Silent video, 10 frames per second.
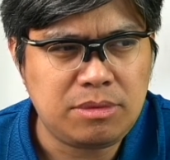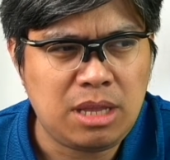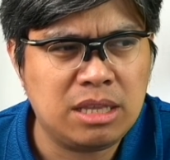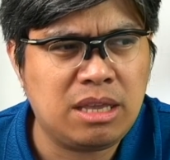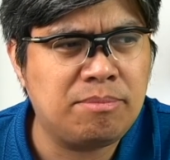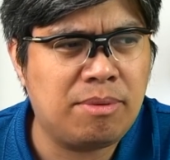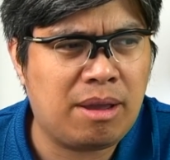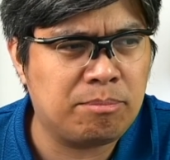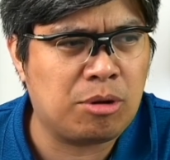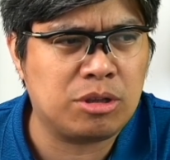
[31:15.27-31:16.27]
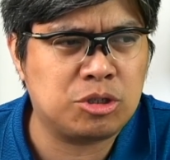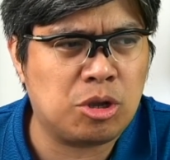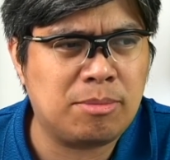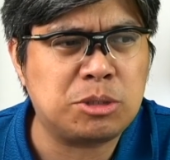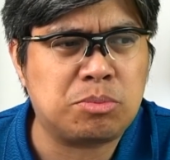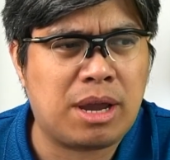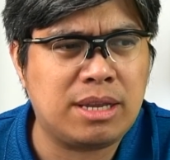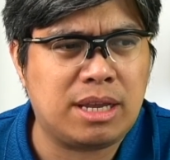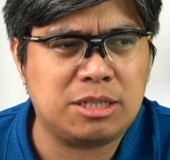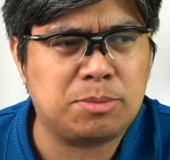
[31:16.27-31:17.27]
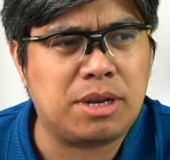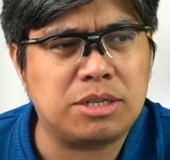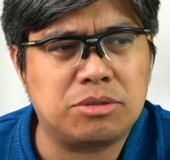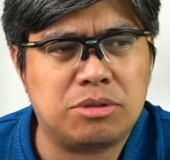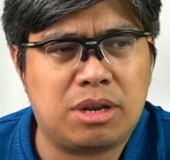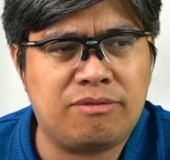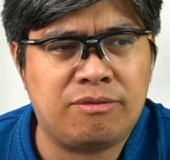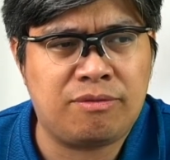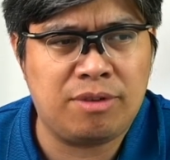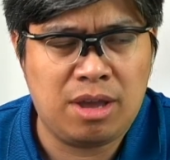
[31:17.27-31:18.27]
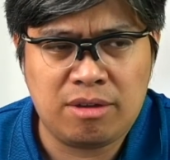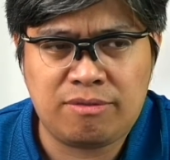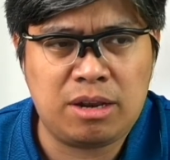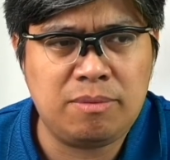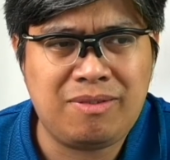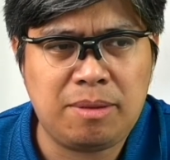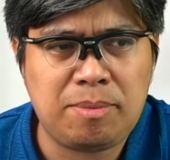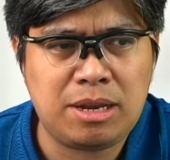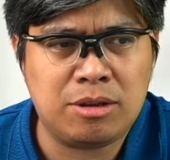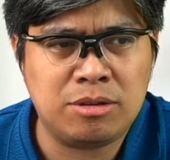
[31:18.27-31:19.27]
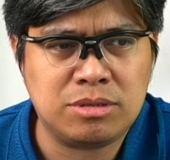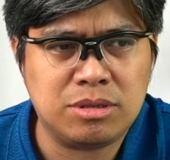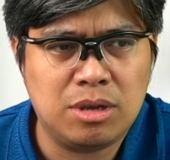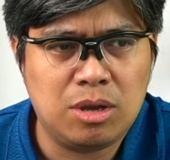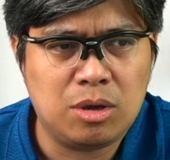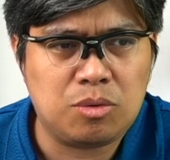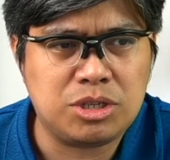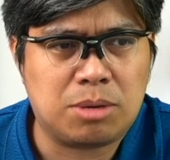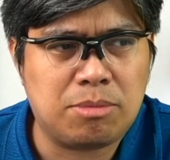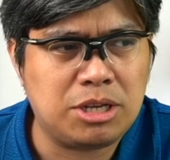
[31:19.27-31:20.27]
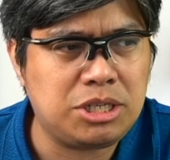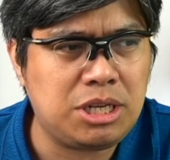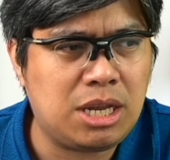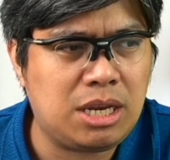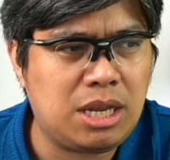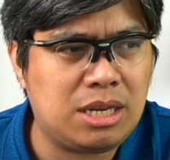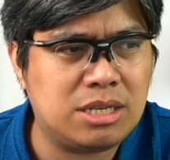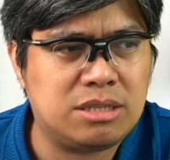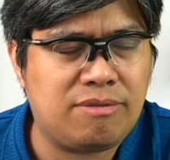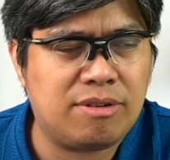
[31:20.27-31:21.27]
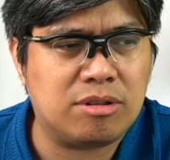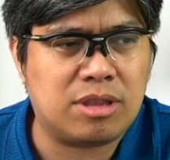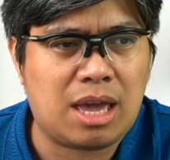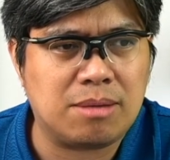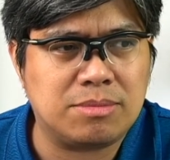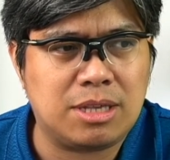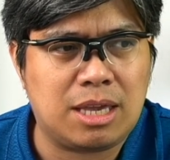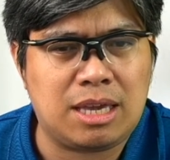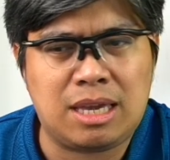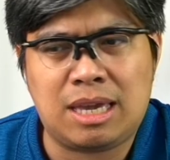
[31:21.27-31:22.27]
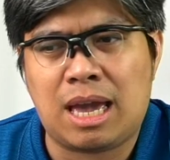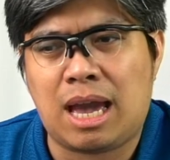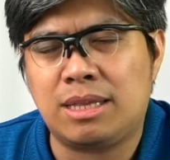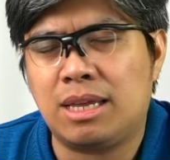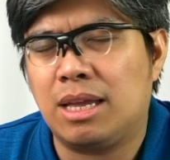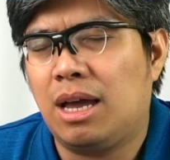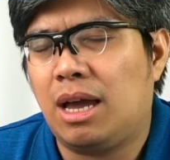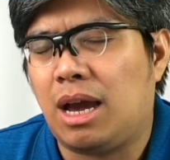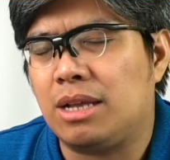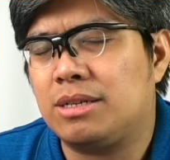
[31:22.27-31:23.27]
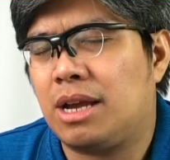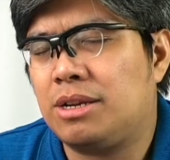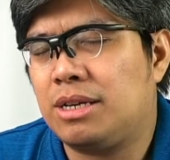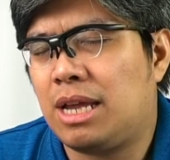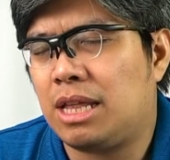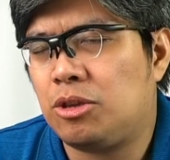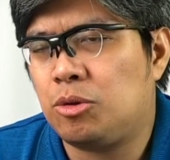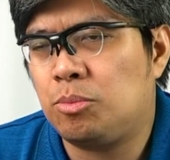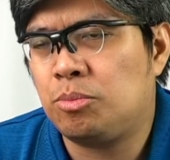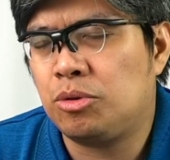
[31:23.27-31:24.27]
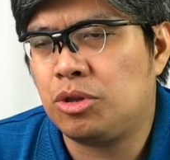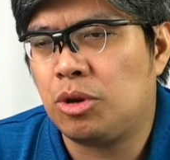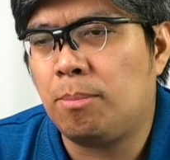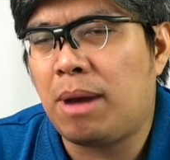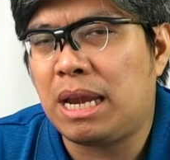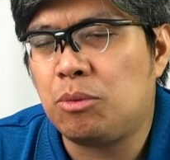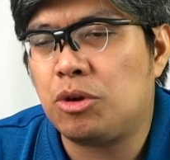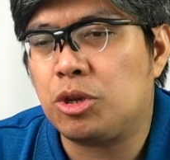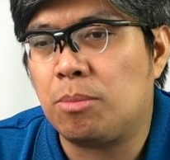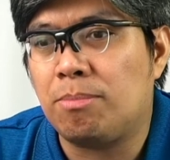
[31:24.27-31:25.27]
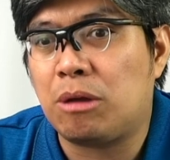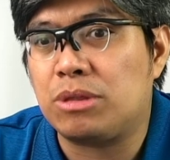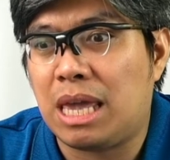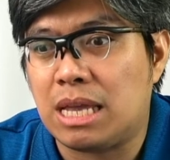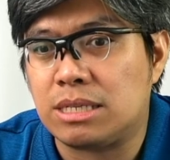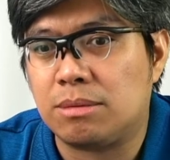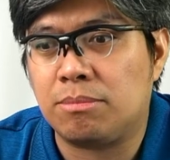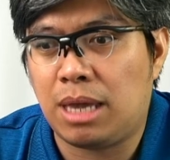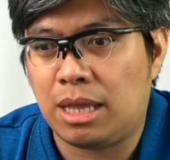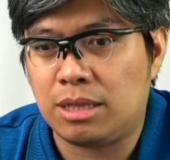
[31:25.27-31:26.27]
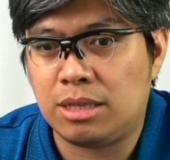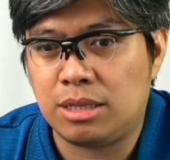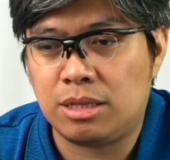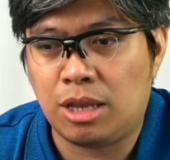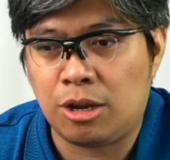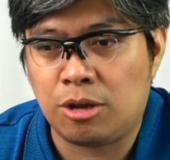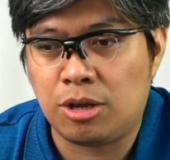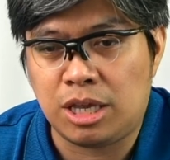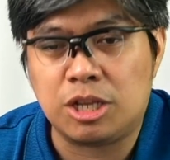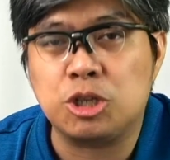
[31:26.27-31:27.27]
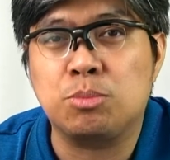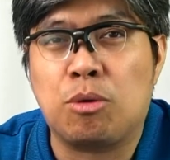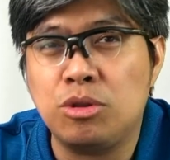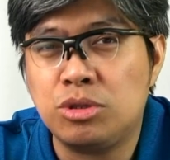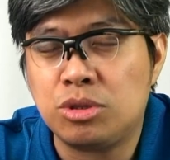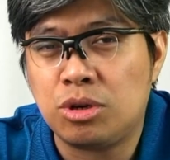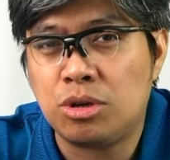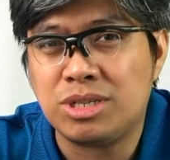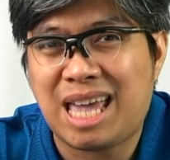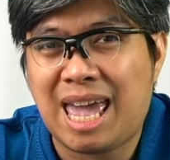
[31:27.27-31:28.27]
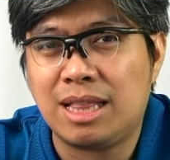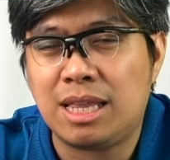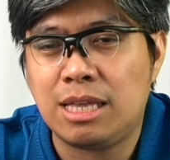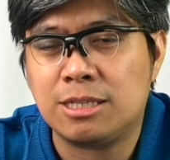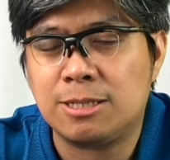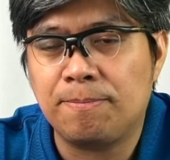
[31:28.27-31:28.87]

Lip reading: They brought so much pride and inspiration to their fellow Filipinos, which are much needed in these difficult times. Yeah, I think I'd rather that you put your money what your mouth is and, you know, either sponsor those athletes